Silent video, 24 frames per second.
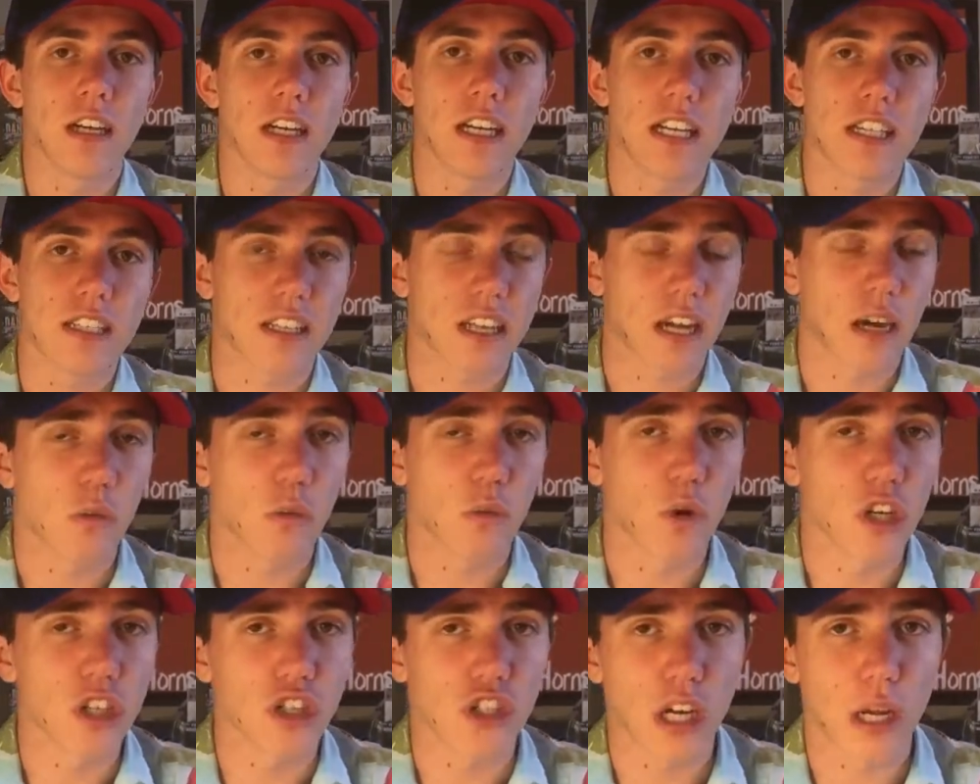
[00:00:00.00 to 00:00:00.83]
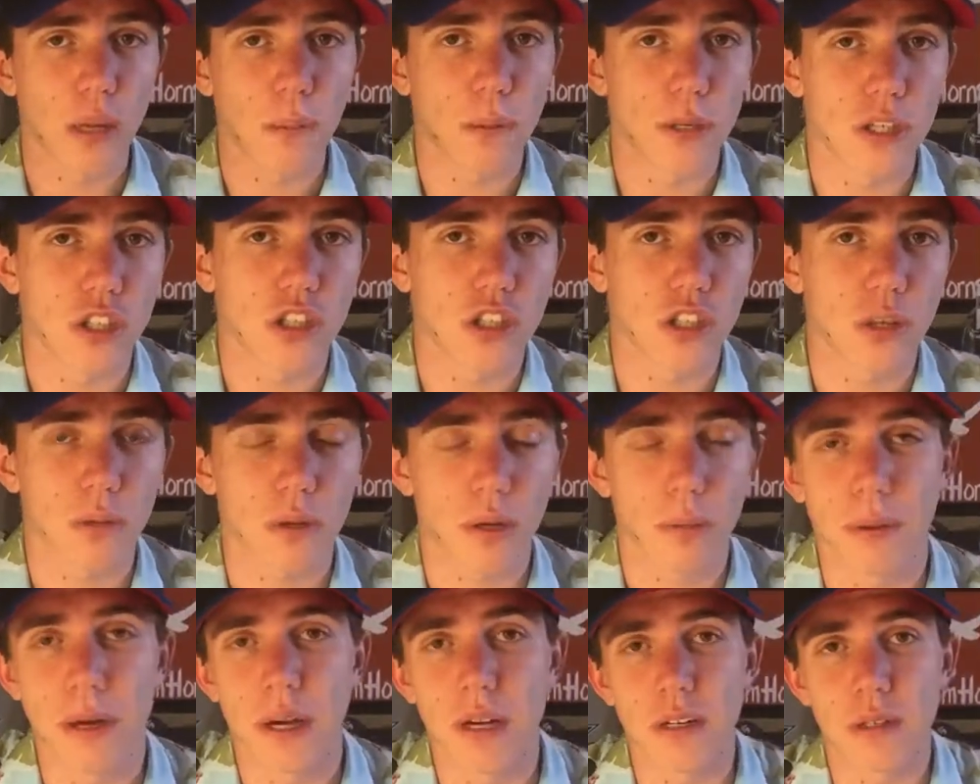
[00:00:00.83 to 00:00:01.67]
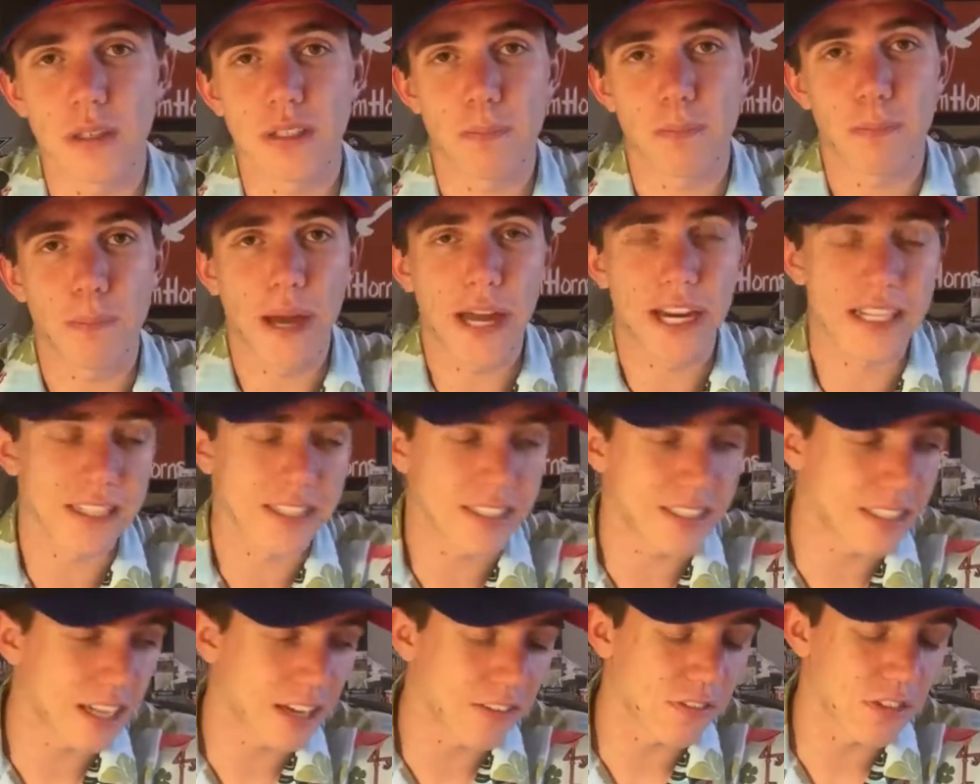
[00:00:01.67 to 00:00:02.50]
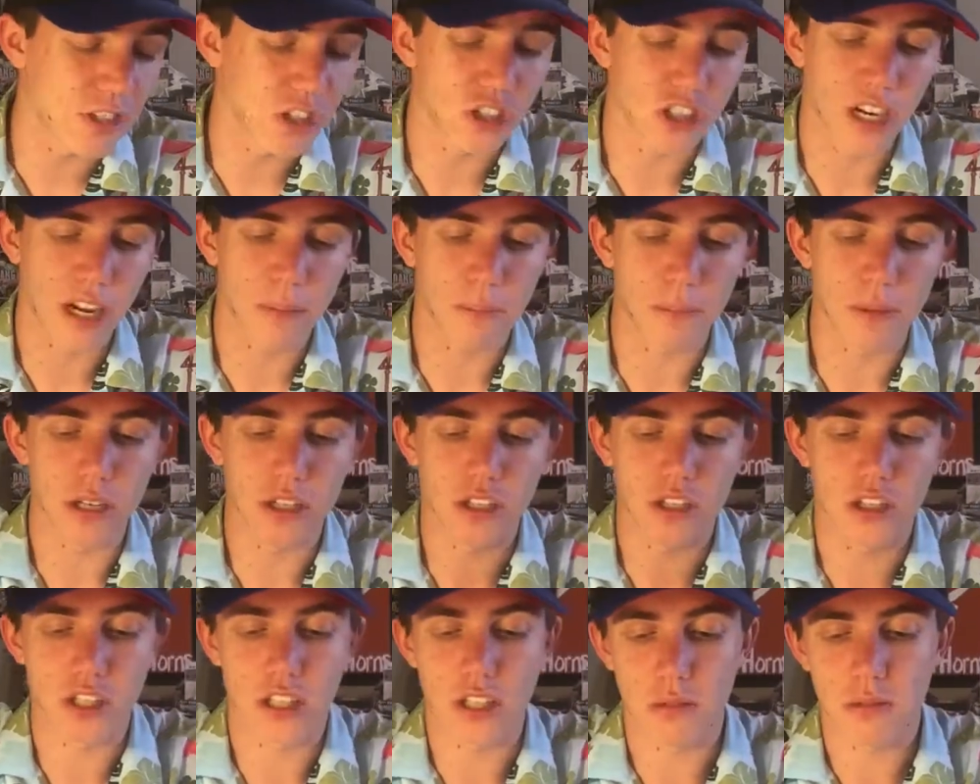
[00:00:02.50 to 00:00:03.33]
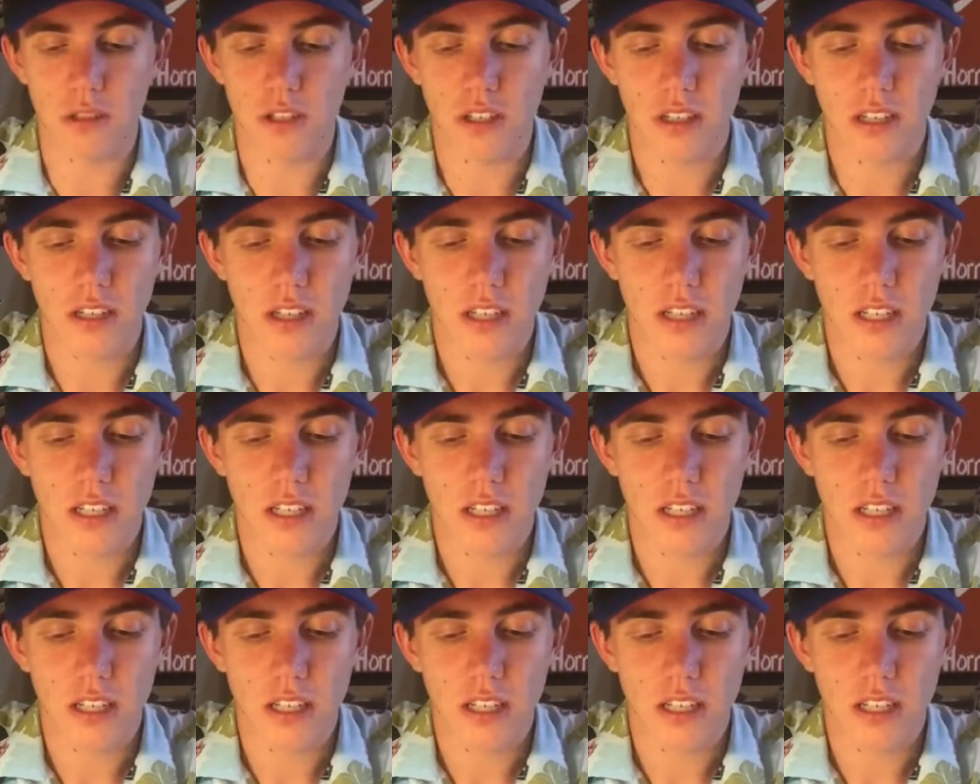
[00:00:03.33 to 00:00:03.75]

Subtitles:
He's got one championship compared to Petty's seven championships.